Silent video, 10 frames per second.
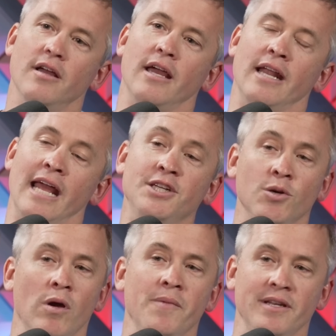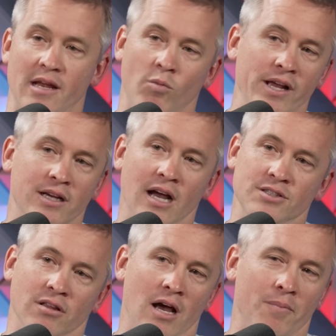and Asian women date white guys
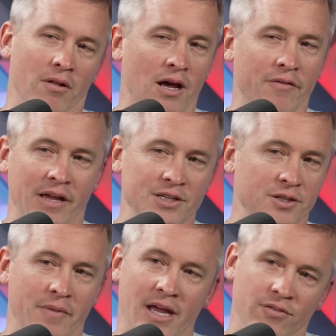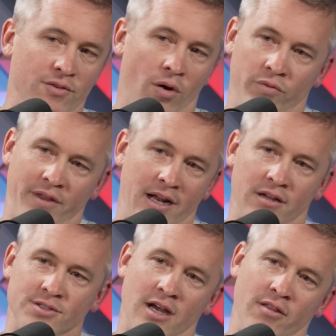a lot, but a lot of Asian men don't date
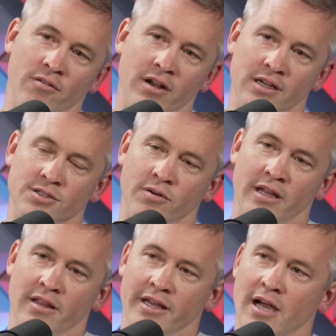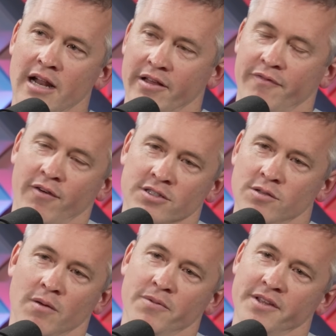outside of the race. So that's it, like, kind of like fucks
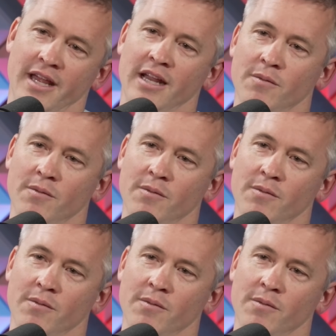you up in the dating